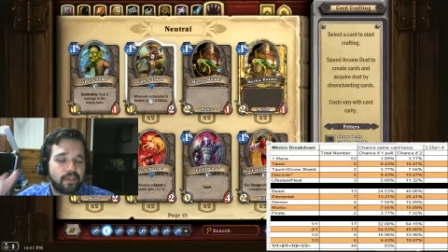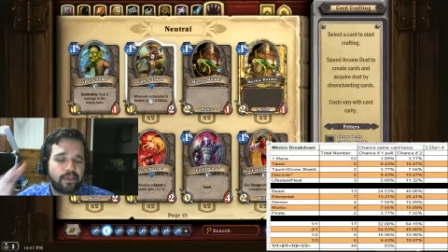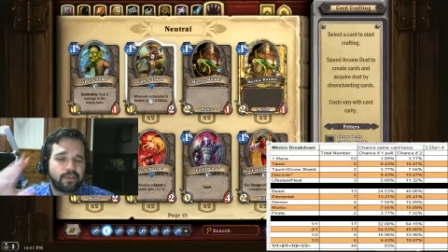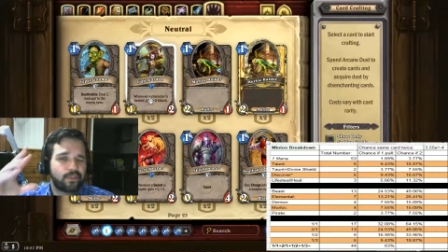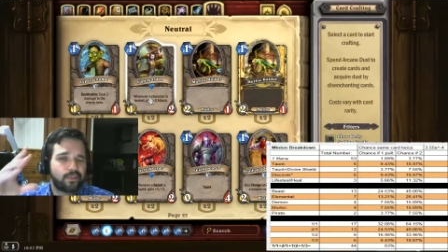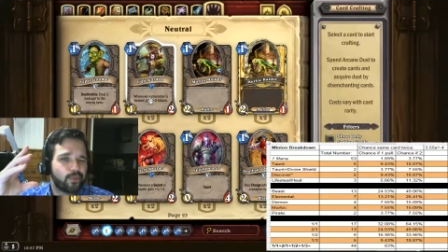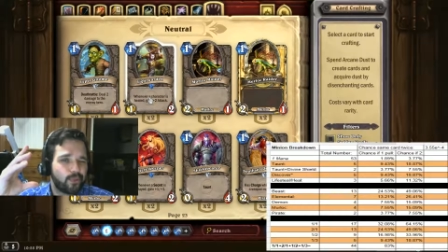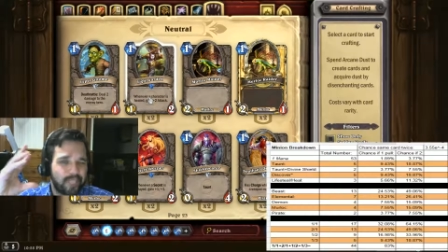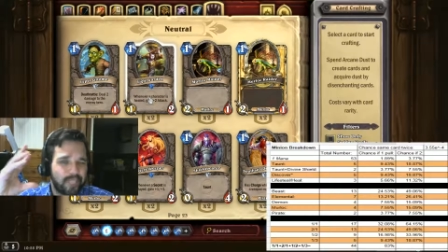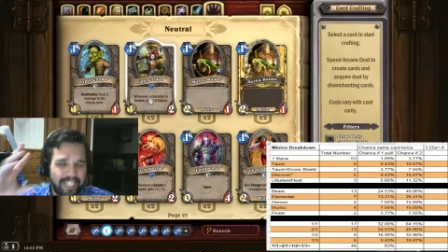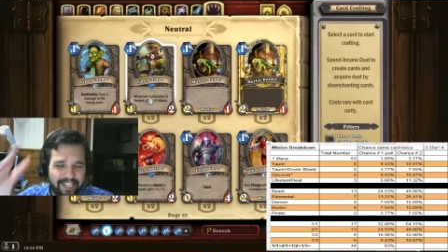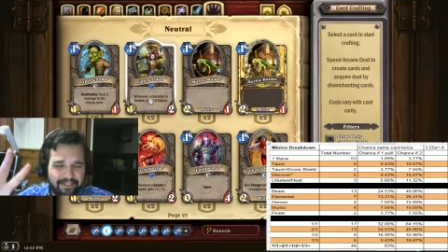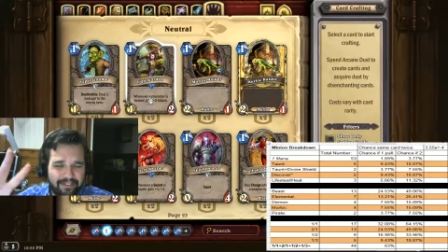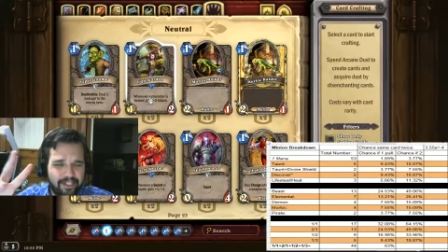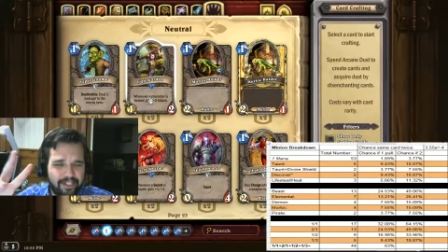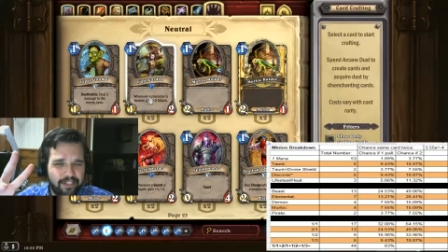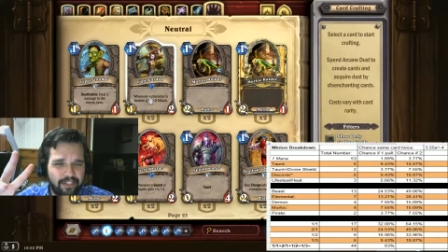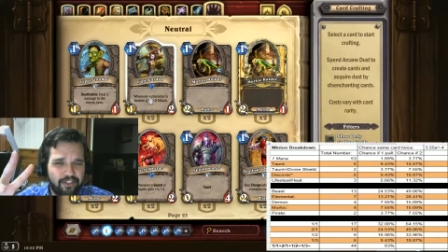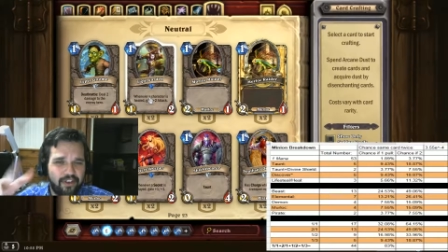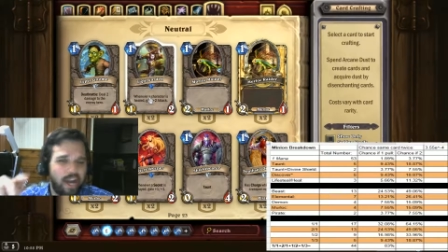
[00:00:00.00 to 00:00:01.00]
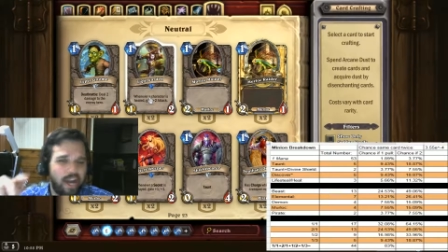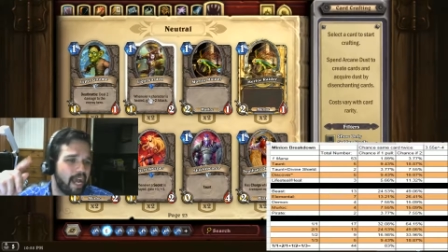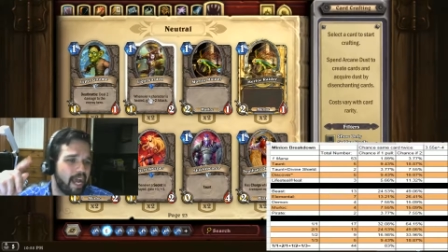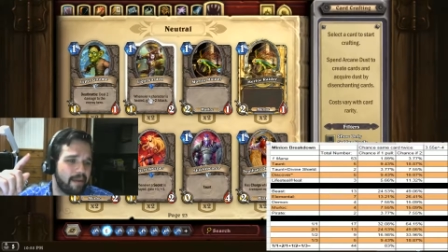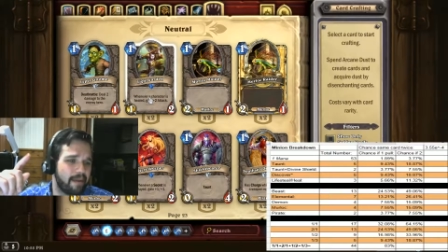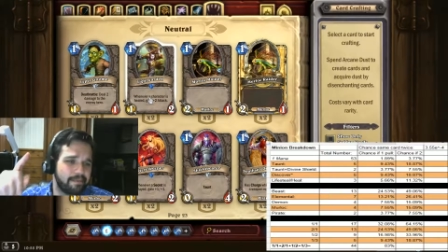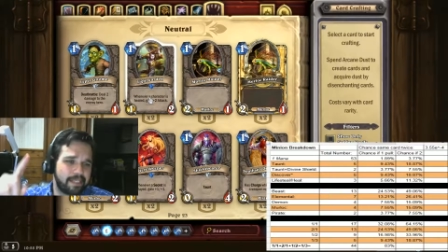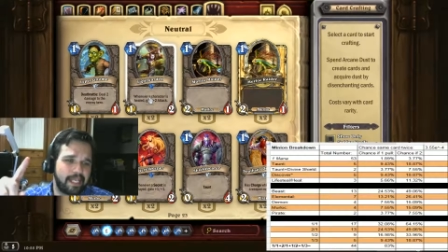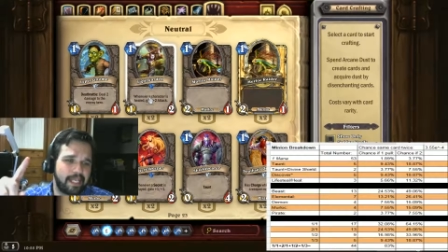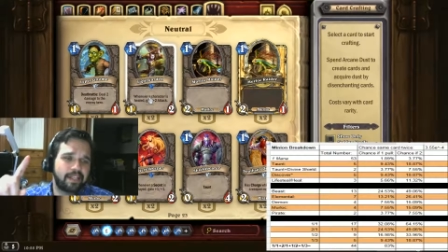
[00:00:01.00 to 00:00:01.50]
So give it a try.
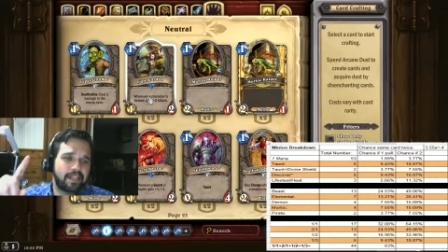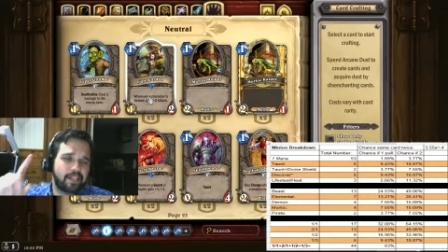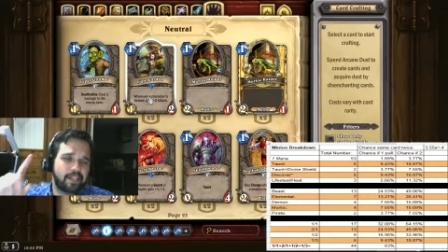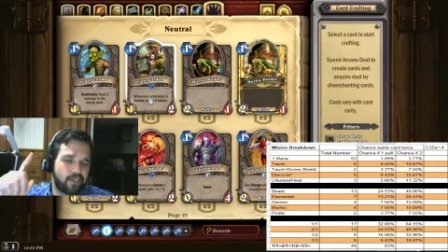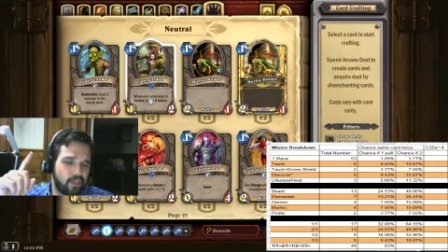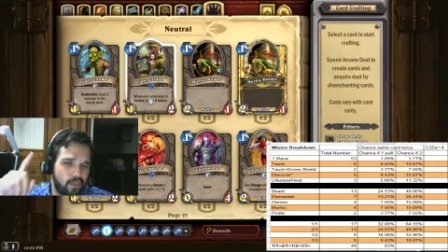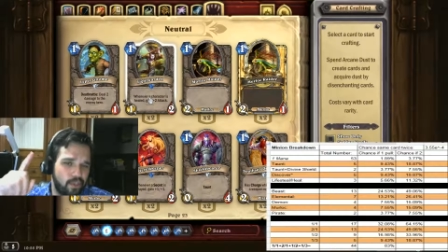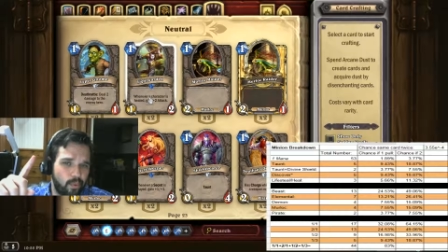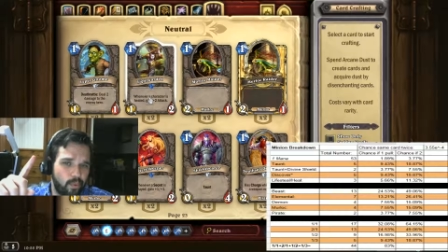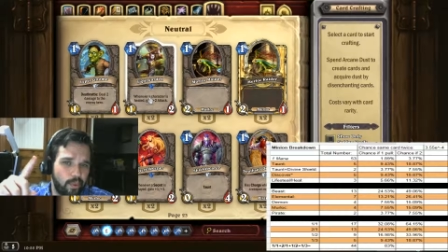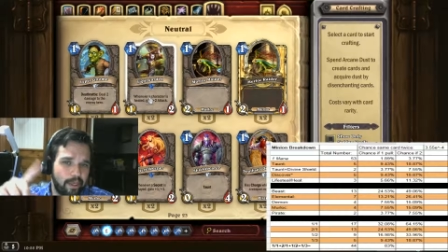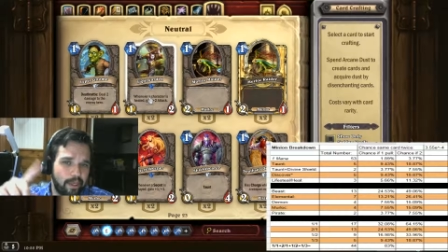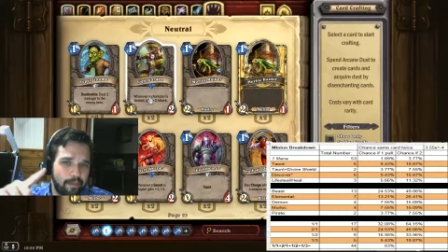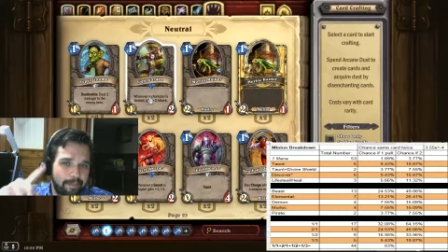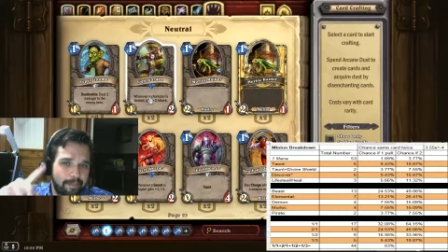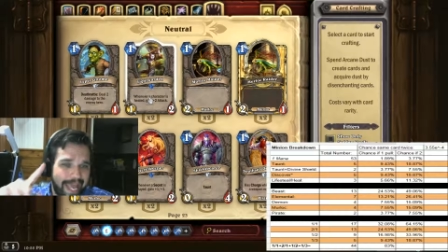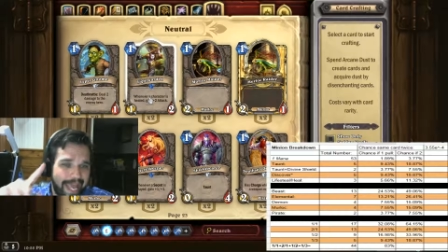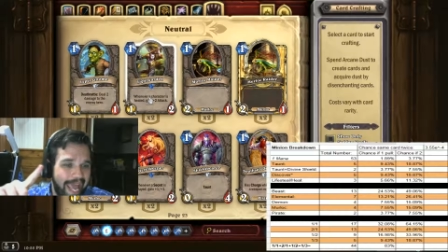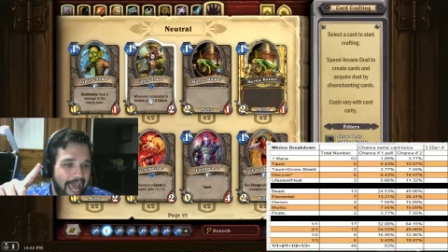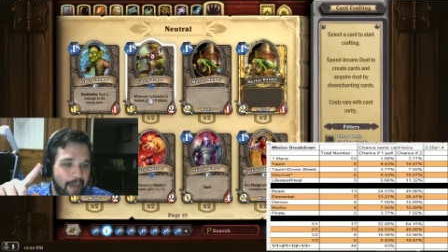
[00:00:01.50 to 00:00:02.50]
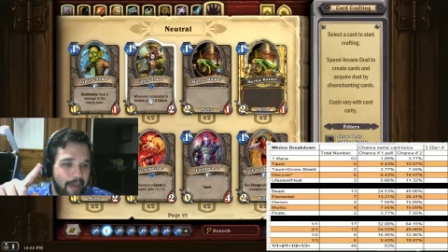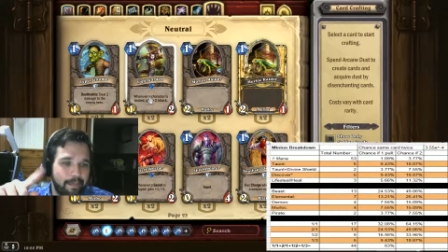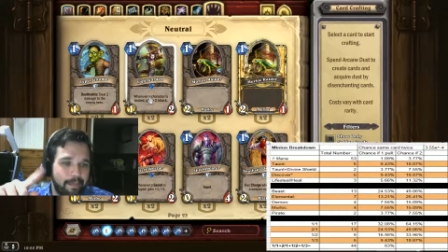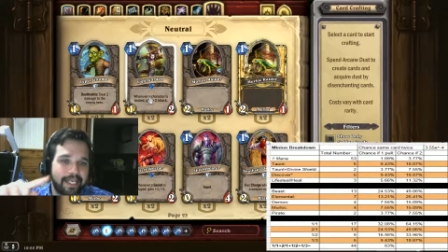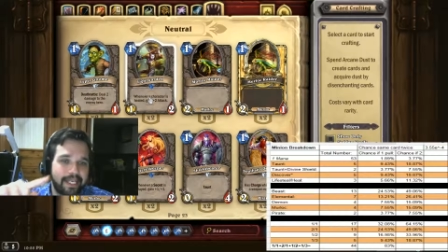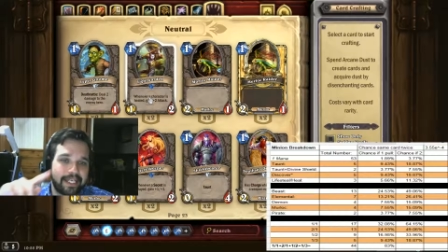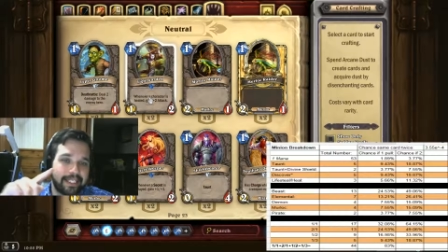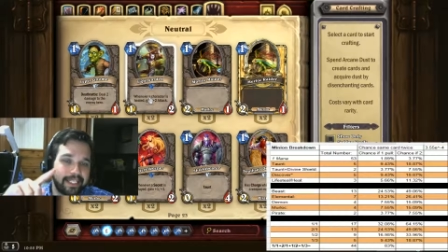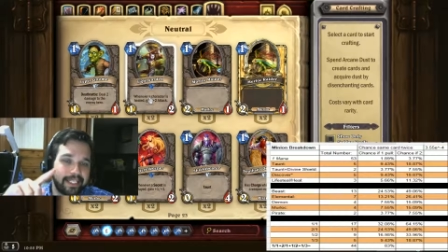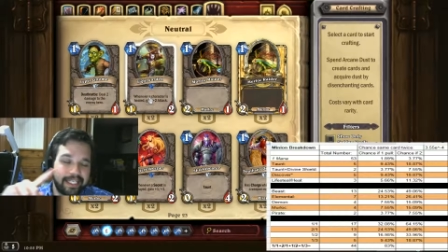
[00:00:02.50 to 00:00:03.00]
I'm telling you, you will be happy.
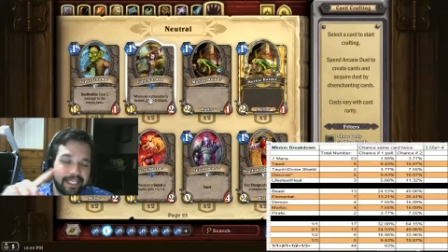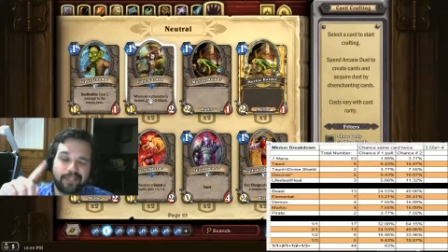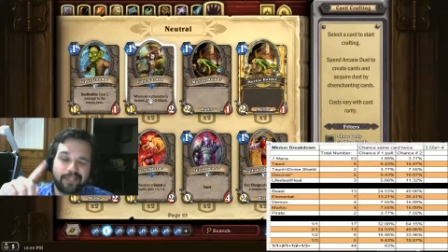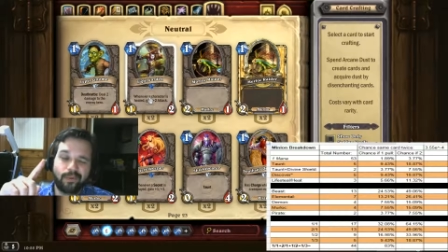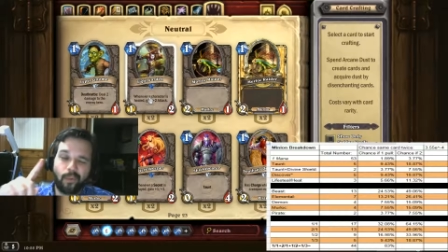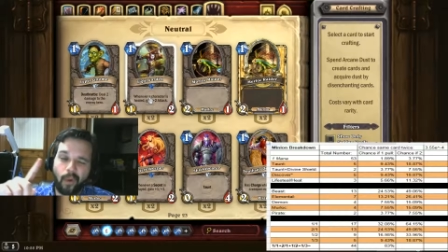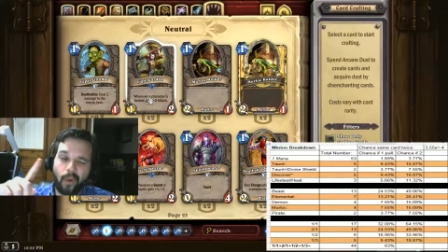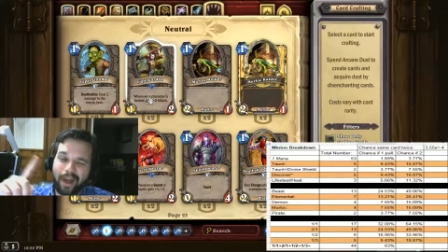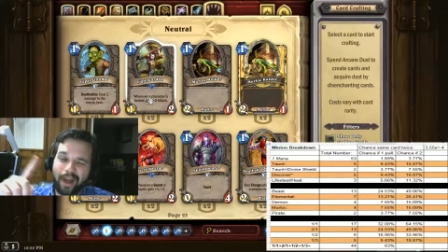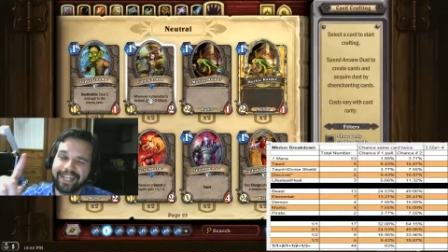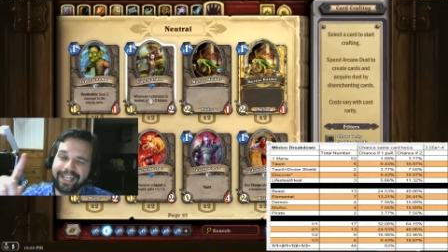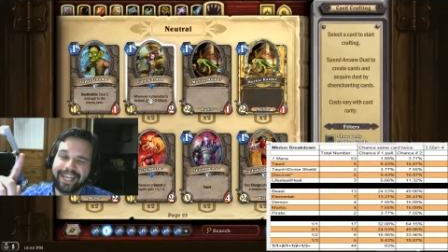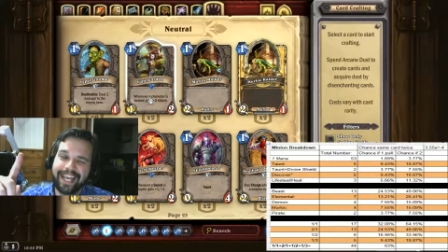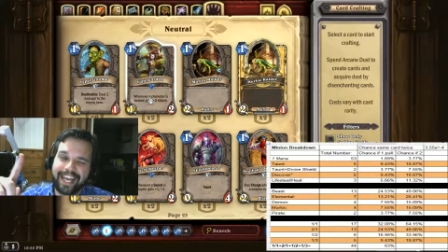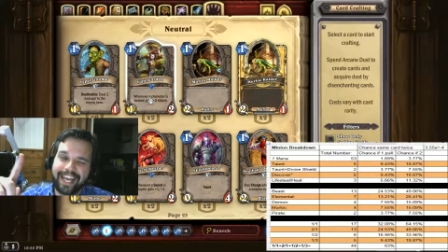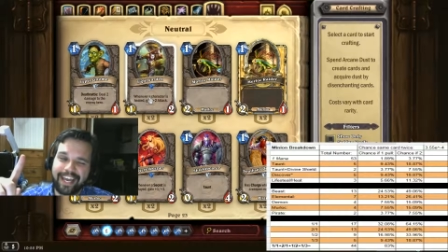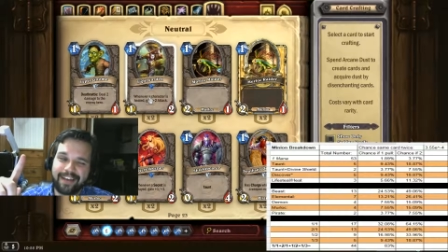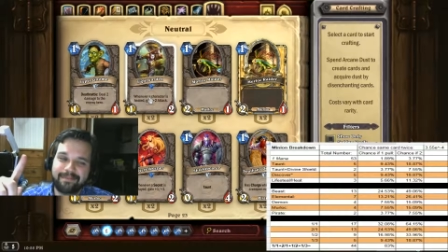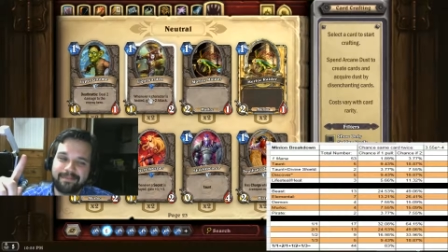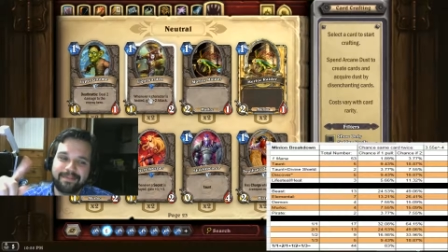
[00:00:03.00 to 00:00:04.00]
At least one game.